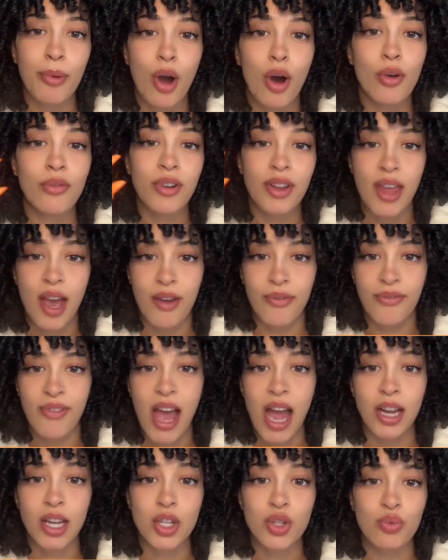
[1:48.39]
campaign
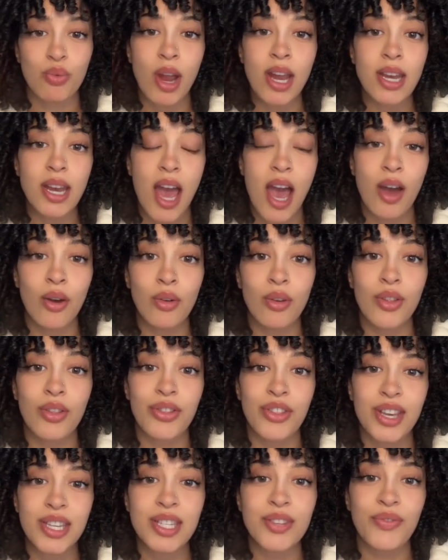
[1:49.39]
is simply urging
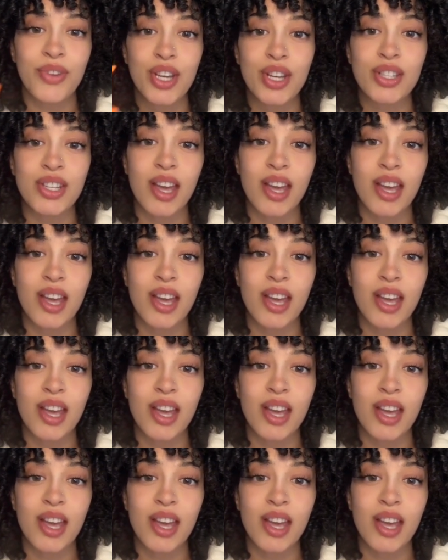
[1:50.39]
women to